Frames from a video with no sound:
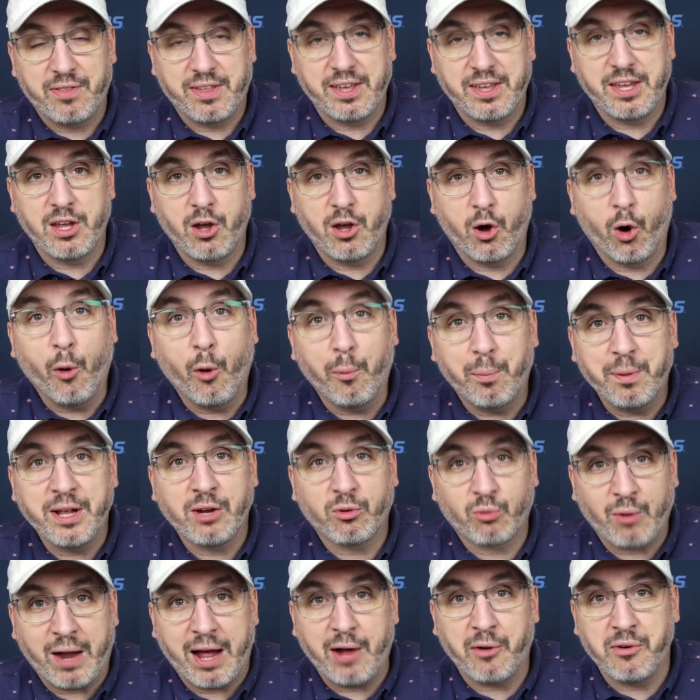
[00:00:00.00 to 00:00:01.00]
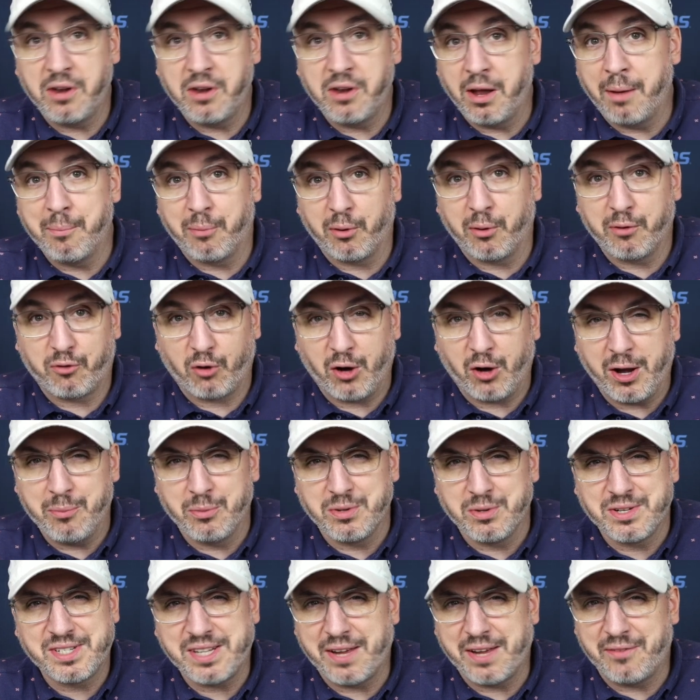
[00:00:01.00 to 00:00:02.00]
The opening round number for him
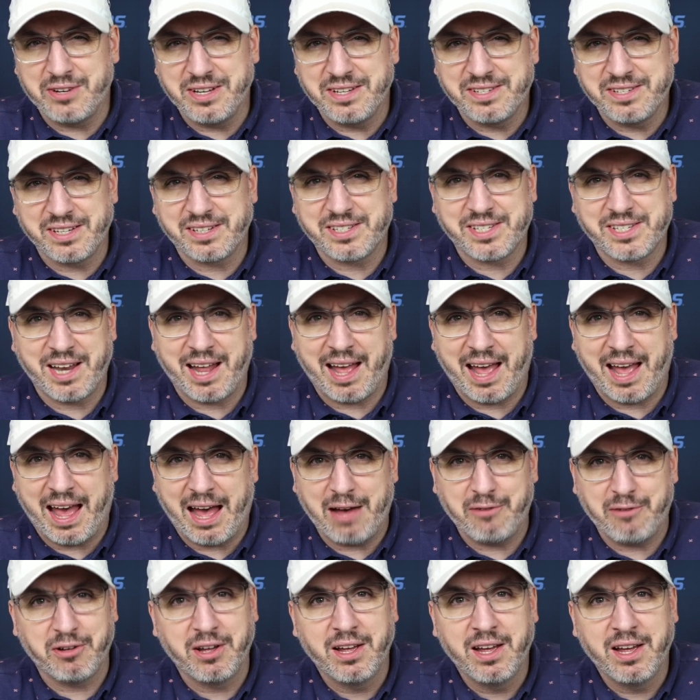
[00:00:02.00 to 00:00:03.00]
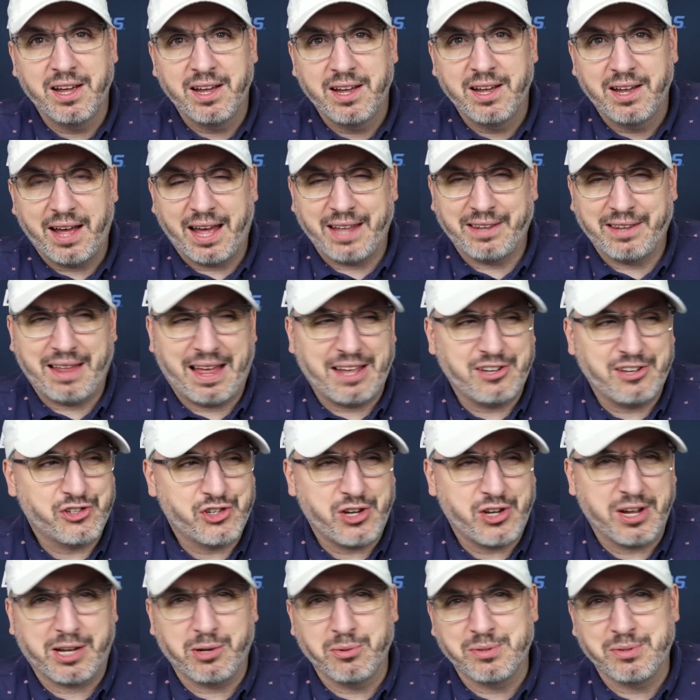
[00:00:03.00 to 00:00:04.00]
was 76.5. At last
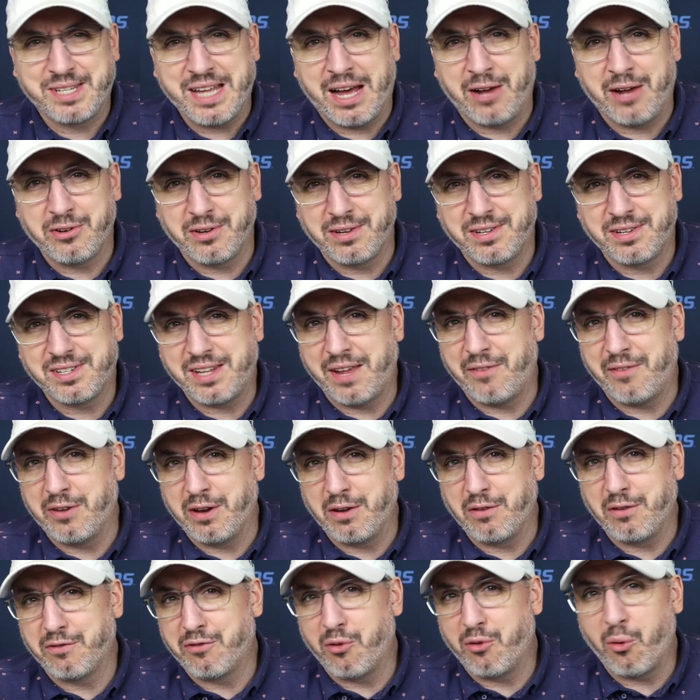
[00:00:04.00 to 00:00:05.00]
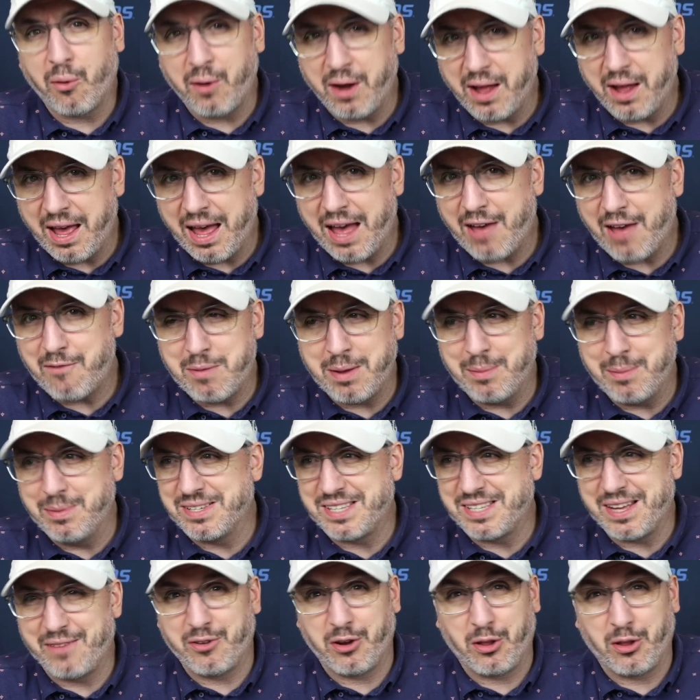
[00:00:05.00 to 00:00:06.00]
check, it was down to 74.5, maybe
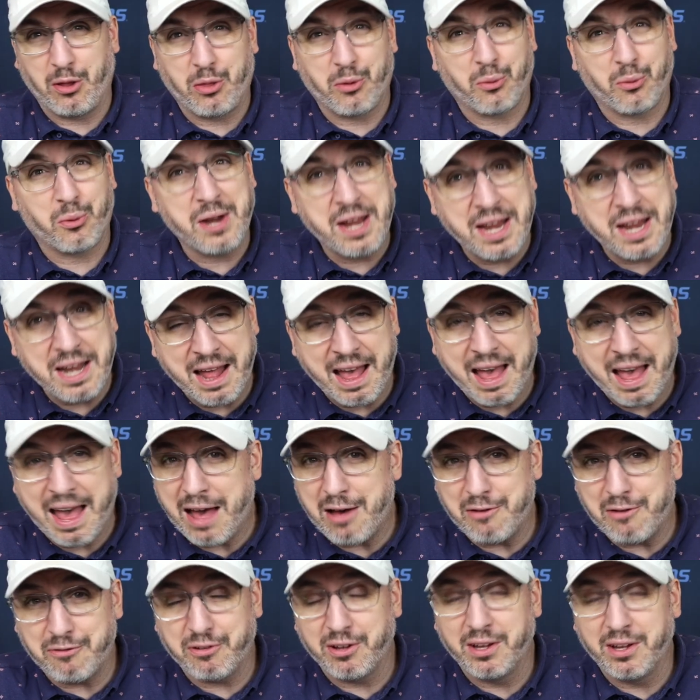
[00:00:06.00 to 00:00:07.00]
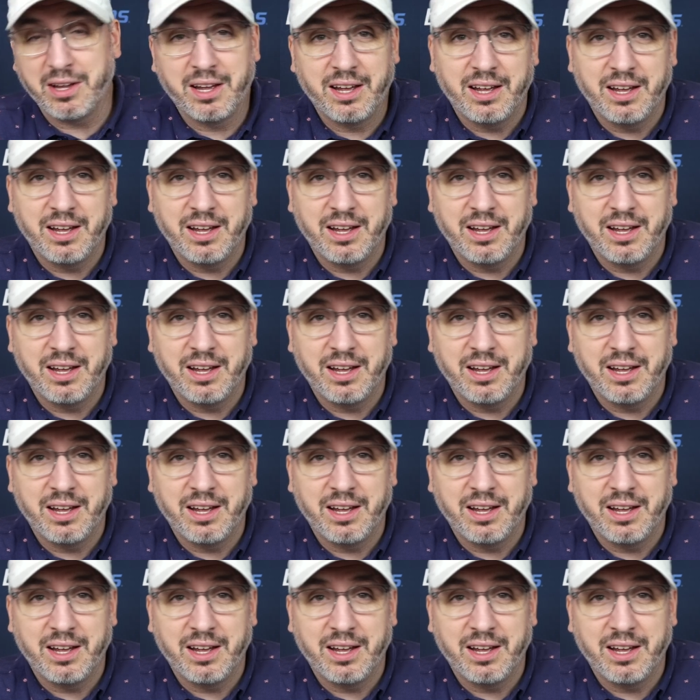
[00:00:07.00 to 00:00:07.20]
73.5.